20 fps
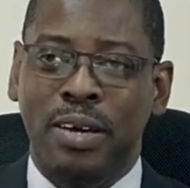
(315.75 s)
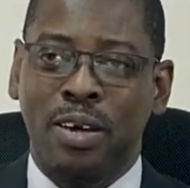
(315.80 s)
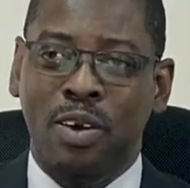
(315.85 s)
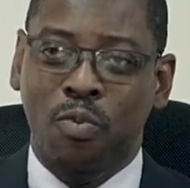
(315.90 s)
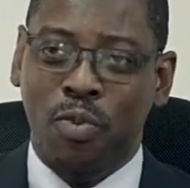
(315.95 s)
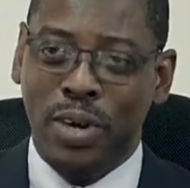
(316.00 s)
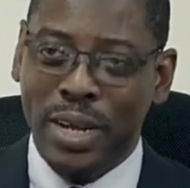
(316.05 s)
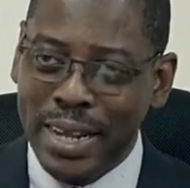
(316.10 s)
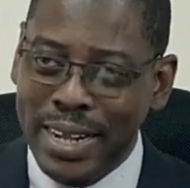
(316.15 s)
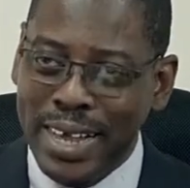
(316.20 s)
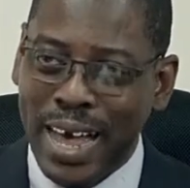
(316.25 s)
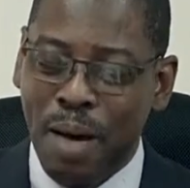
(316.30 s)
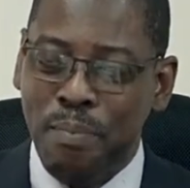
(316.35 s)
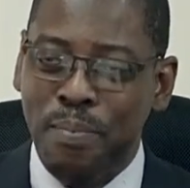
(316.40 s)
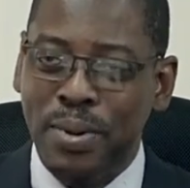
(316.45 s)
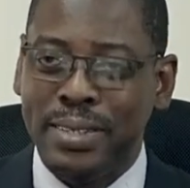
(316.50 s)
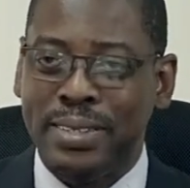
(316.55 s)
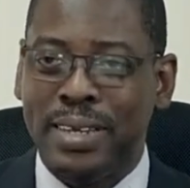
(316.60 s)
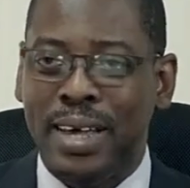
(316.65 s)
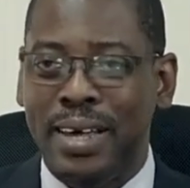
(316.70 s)
We need
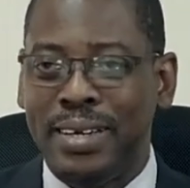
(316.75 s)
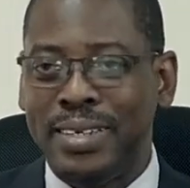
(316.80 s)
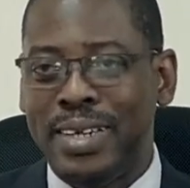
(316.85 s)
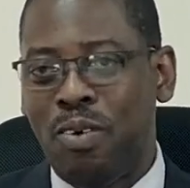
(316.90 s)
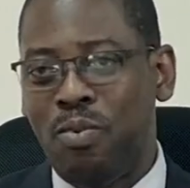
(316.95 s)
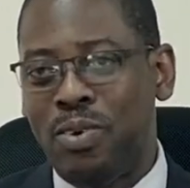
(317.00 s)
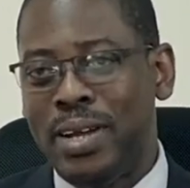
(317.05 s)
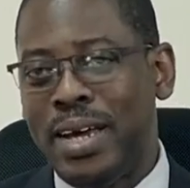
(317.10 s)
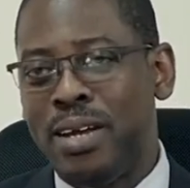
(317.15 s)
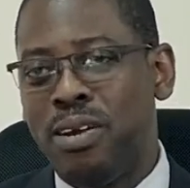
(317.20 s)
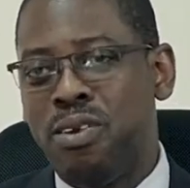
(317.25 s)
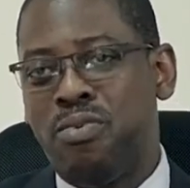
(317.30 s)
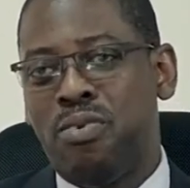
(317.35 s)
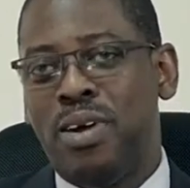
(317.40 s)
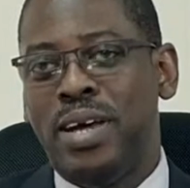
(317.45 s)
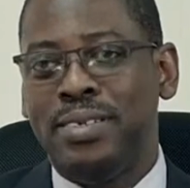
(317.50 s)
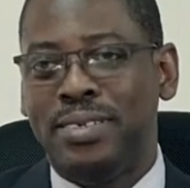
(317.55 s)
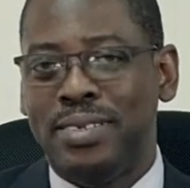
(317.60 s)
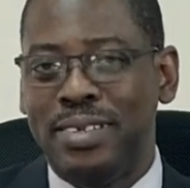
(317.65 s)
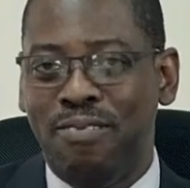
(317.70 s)
capital that would
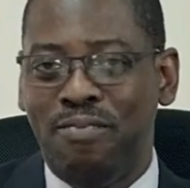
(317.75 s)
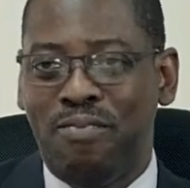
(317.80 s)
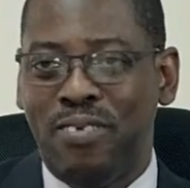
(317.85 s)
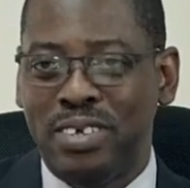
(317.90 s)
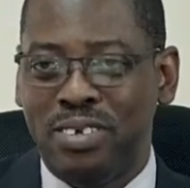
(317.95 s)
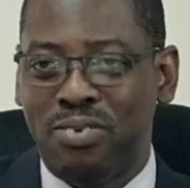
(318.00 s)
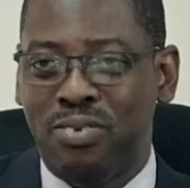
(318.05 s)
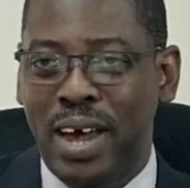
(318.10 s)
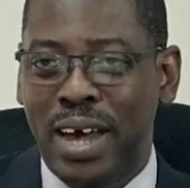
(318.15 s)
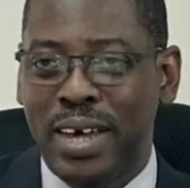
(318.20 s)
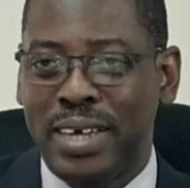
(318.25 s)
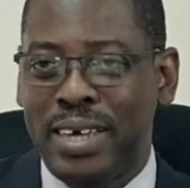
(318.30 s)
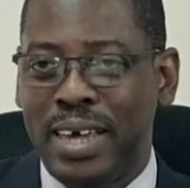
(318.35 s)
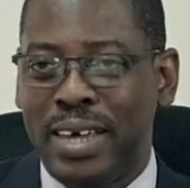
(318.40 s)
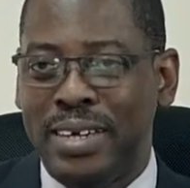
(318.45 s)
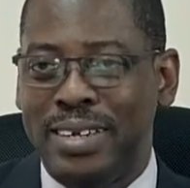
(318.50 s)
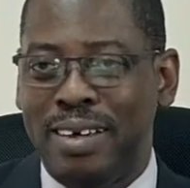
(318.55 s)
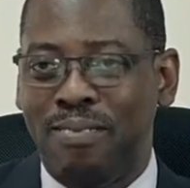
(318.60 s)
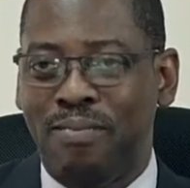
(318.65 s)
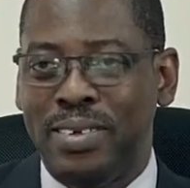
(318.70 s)
address infrastructure
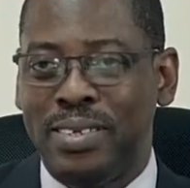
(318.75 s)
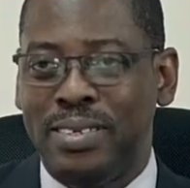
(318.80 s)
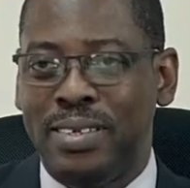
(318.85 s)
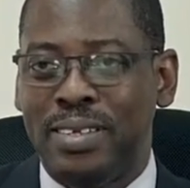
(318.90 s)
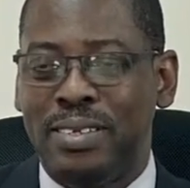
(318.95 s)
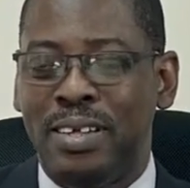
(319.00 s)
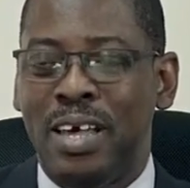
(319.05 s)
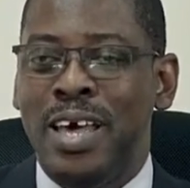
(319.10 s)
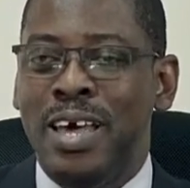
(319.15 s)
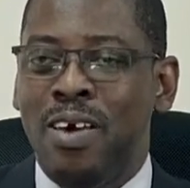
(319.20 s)
deficits.